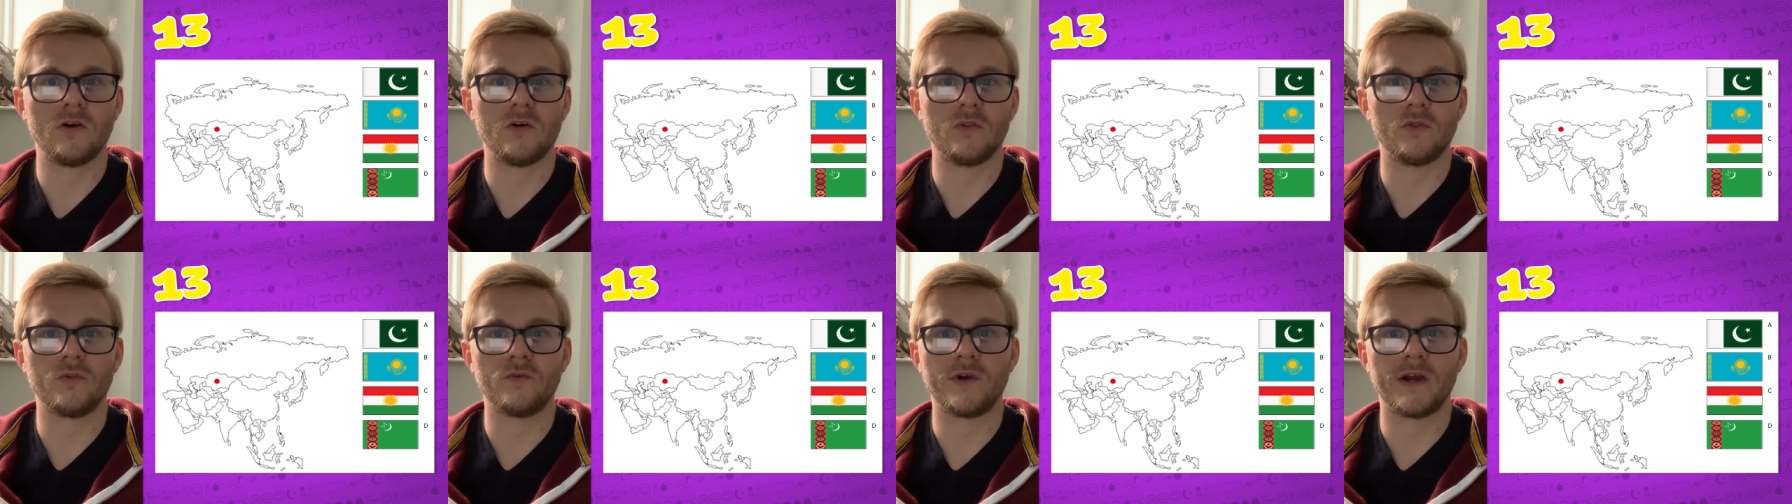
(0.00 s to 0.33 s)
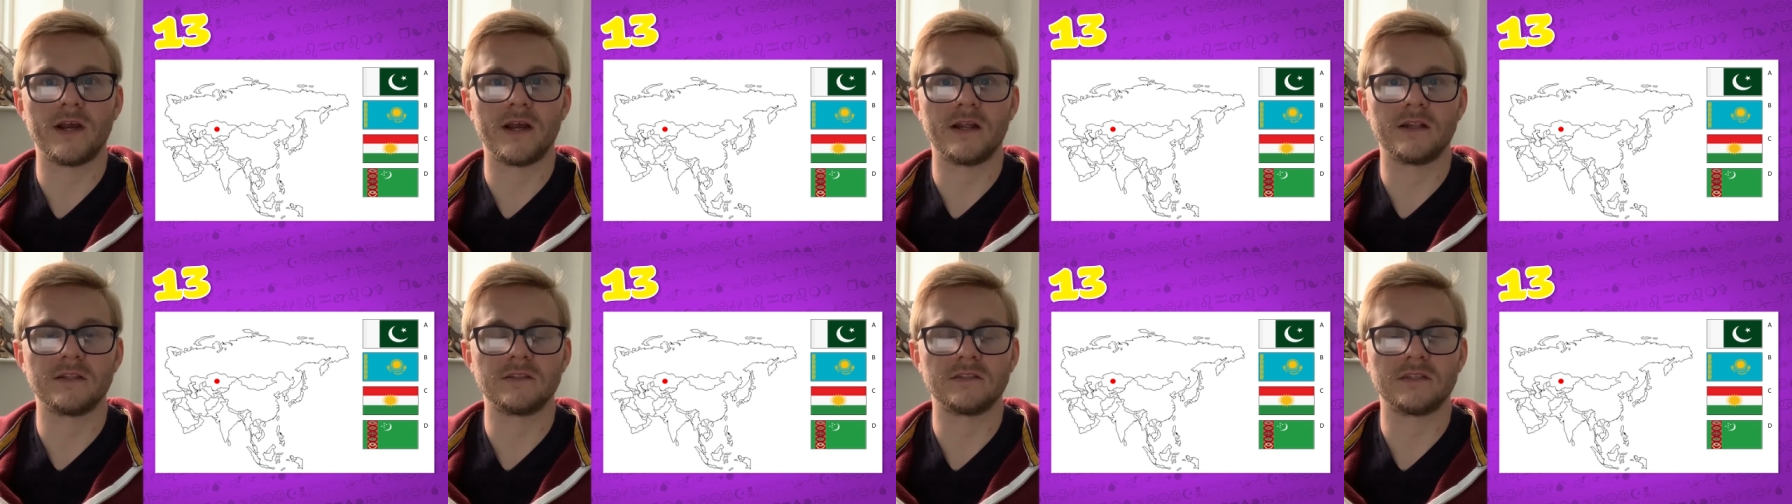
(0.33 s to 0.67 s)
on the
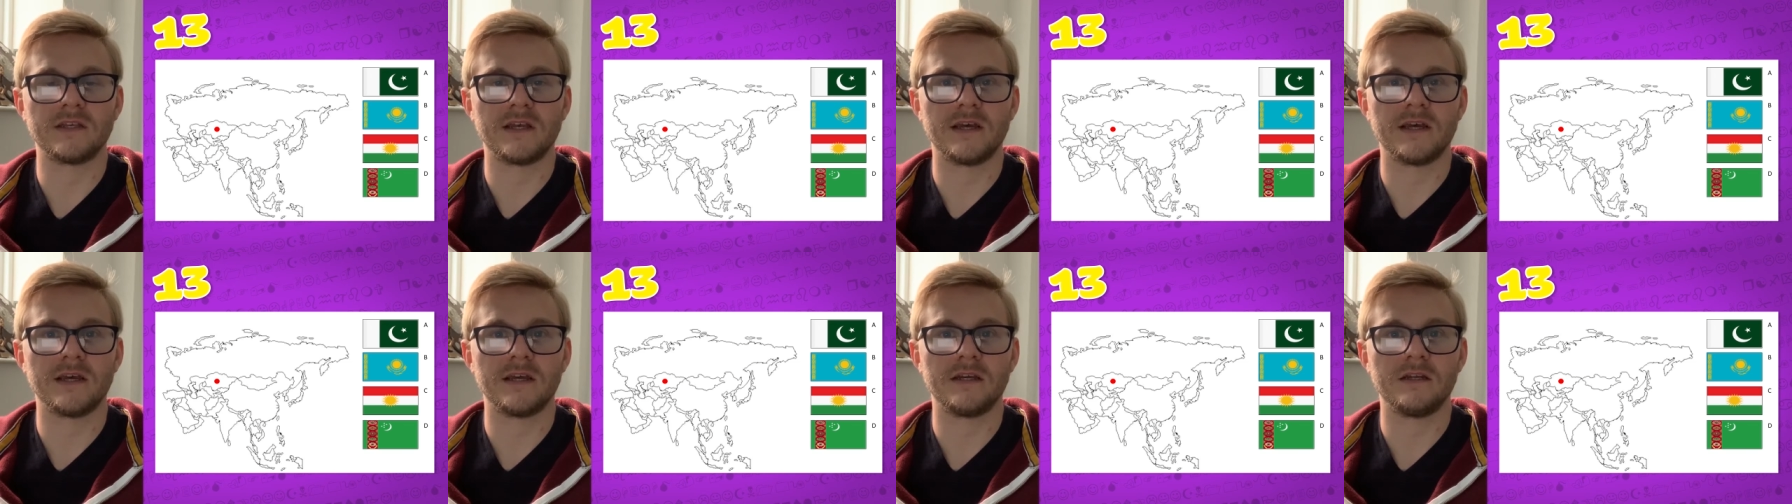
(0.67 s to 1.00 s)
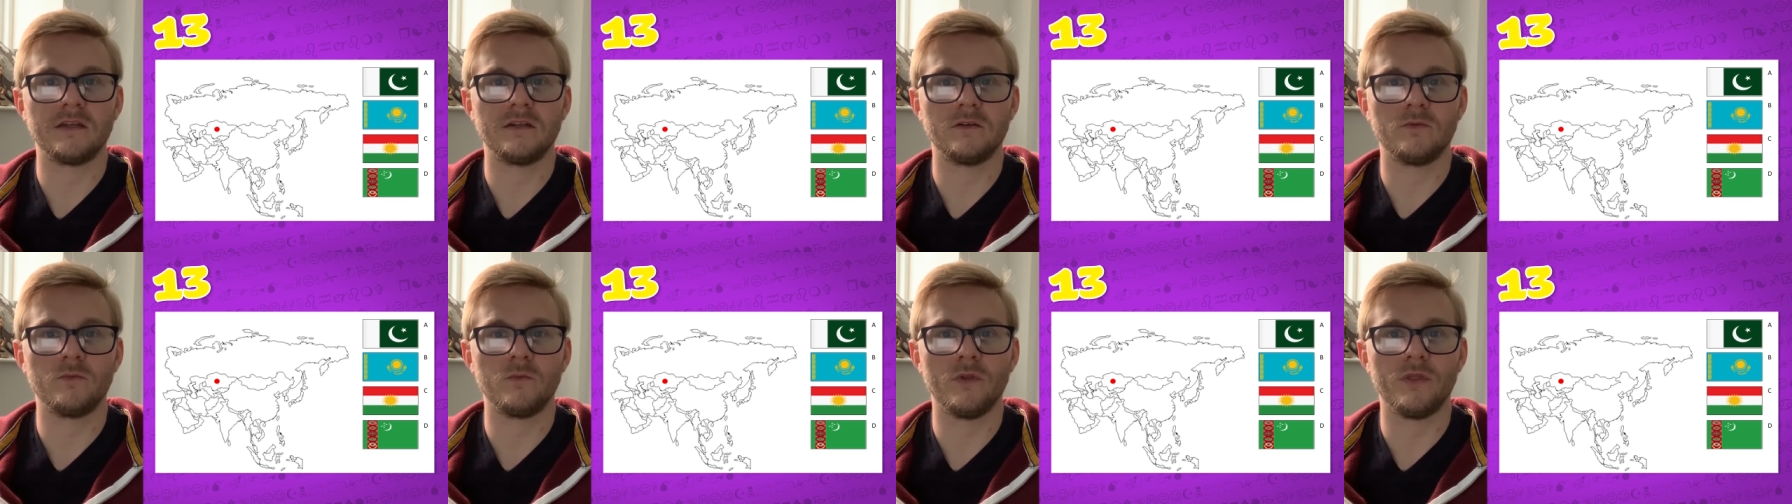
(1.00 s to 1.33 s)
right hand
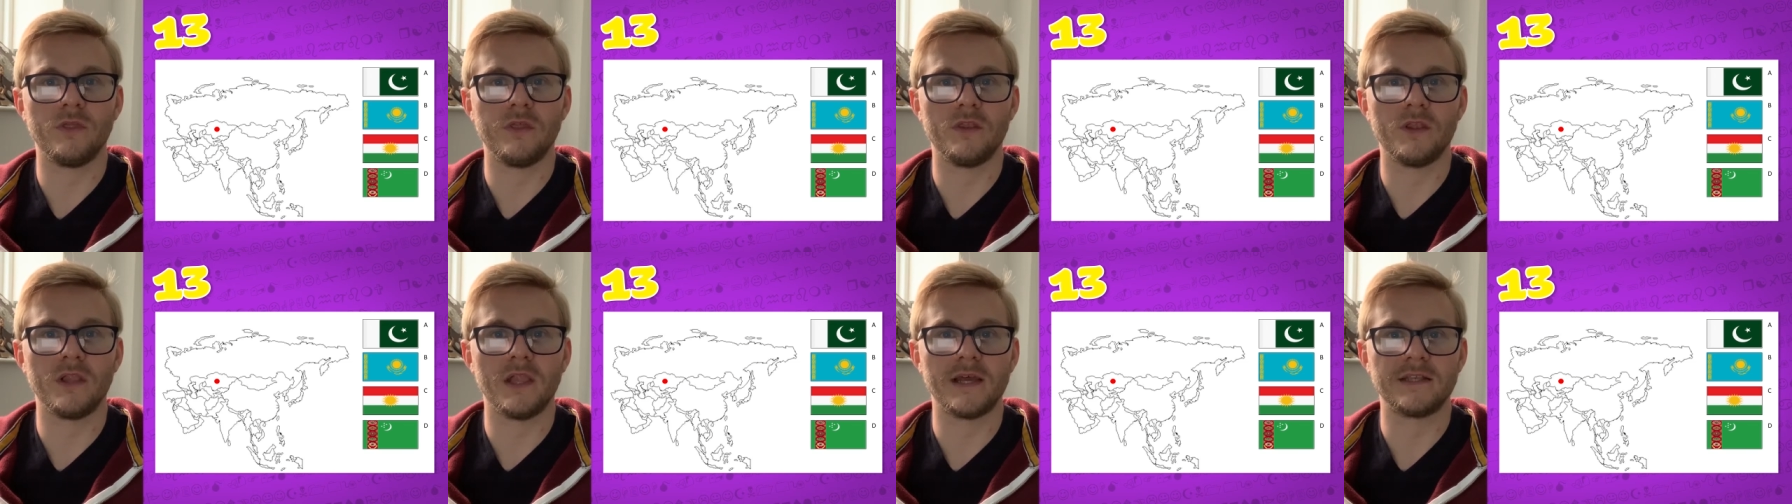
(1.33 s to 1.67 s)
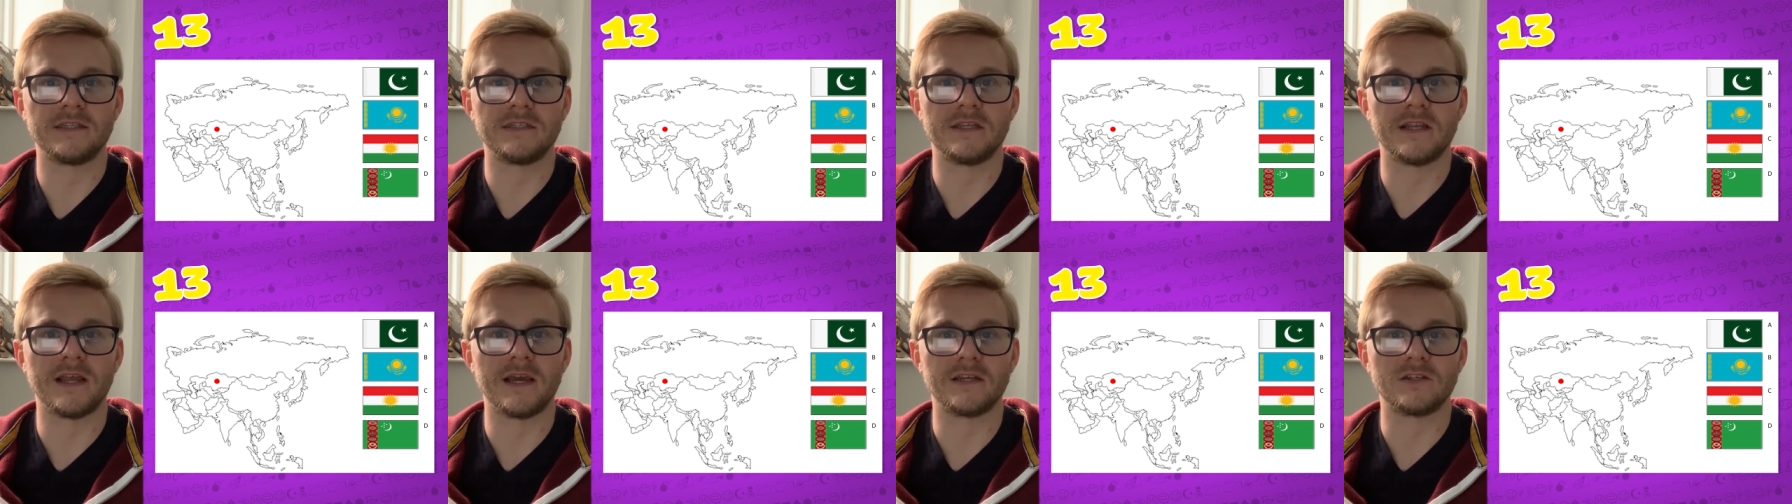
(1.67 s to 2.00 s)
side with the
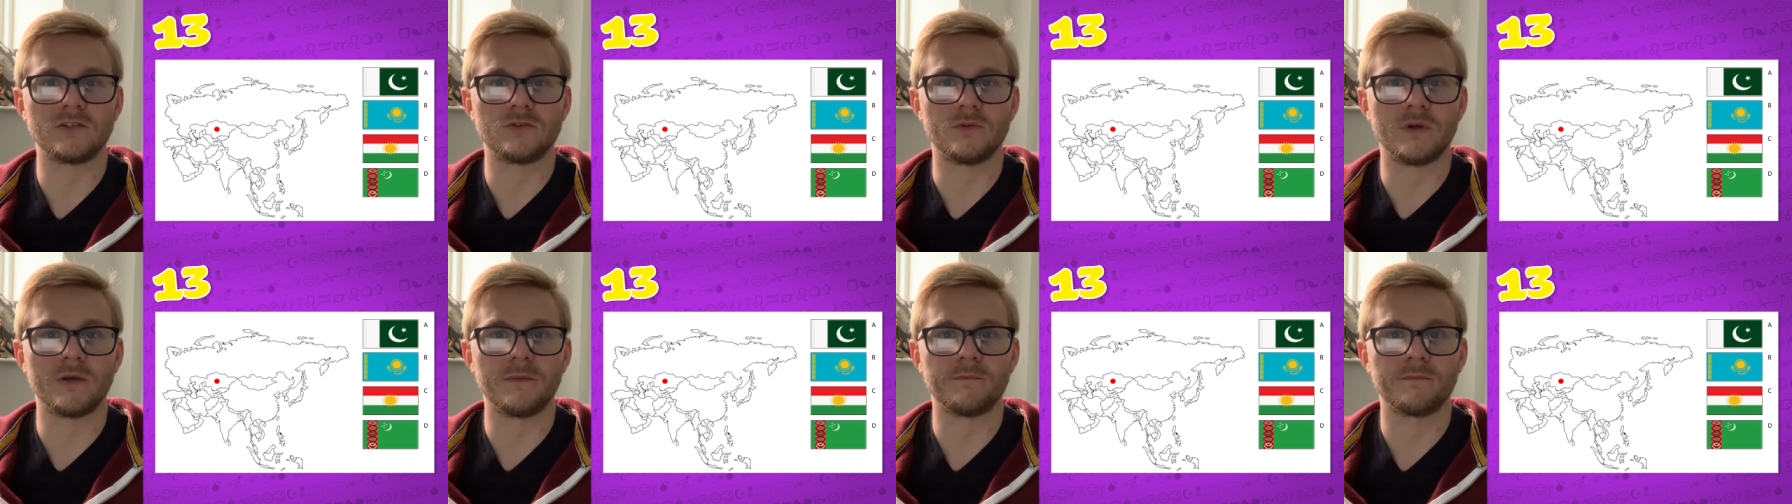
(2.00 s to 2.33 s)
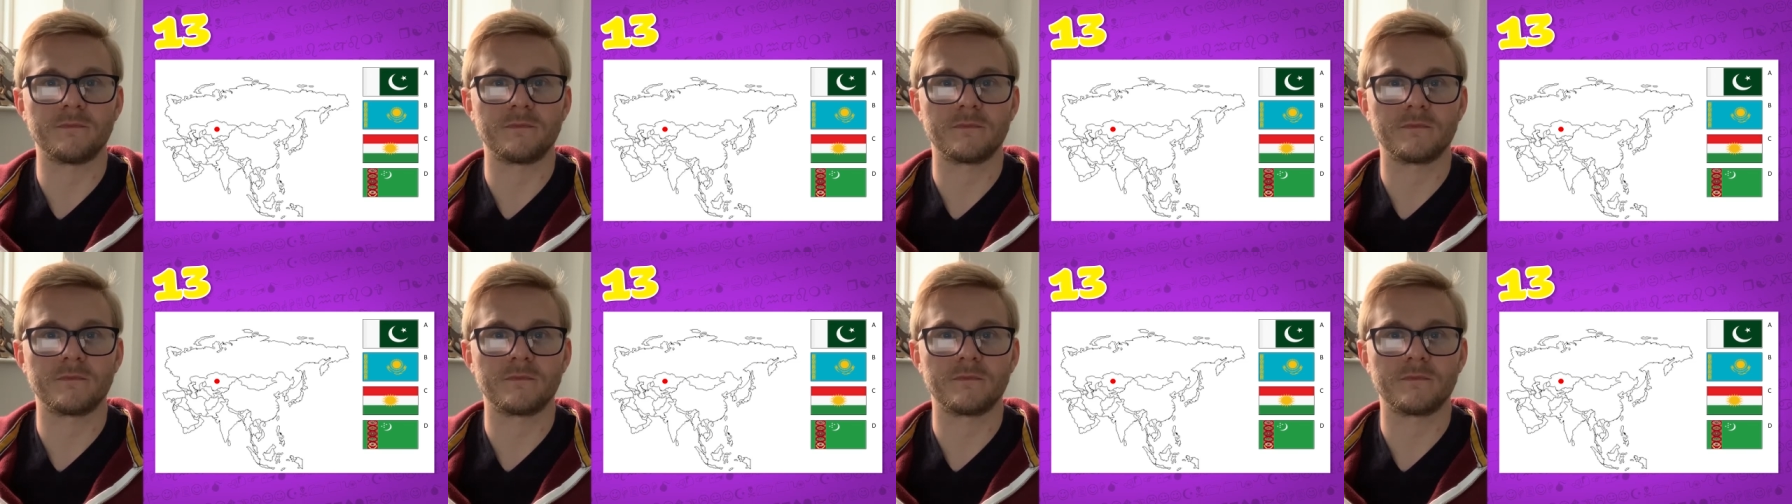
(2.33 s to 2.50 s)
letter next to it.